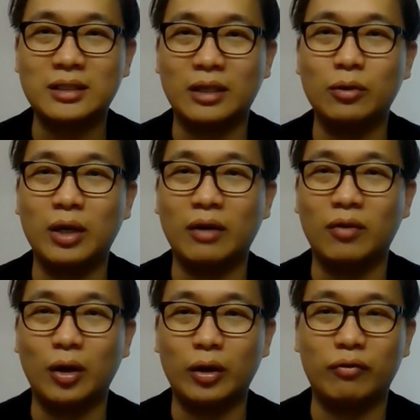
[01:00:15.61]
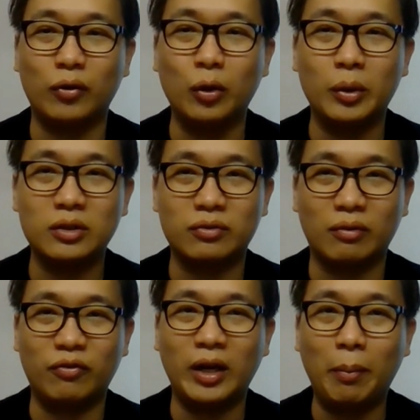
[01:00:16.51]
I know you have a lot of followers
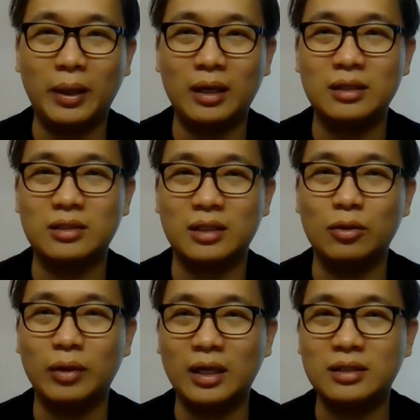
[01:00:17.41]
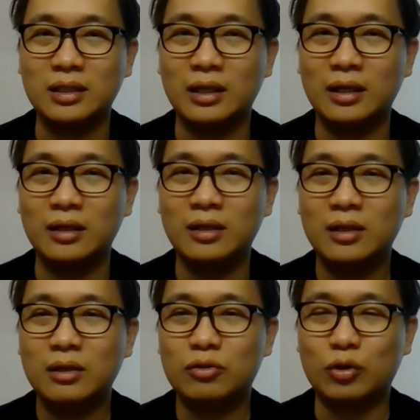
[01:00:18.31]
from Philippines, Indonesia,
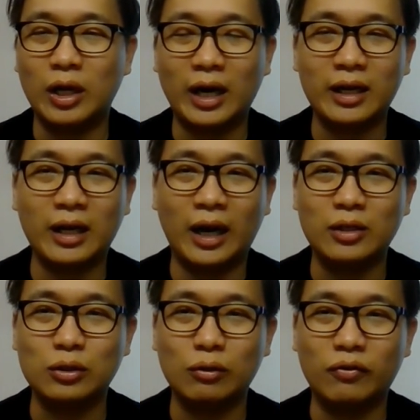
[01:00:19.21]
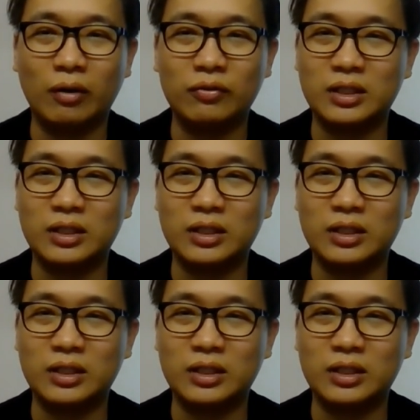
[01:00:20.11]
Sri Lanka, and so forth.